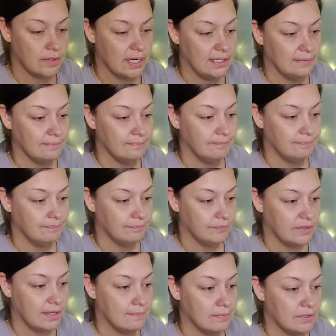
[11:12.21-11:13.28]
right
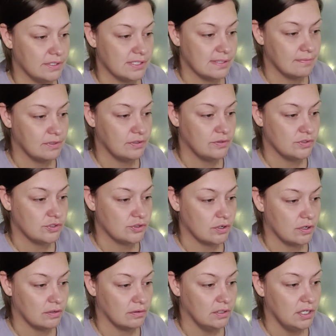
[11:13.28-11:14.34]
the emperor is someone who's
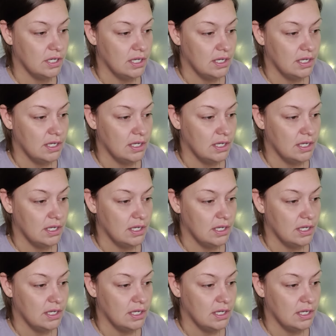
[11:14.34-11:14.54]
strong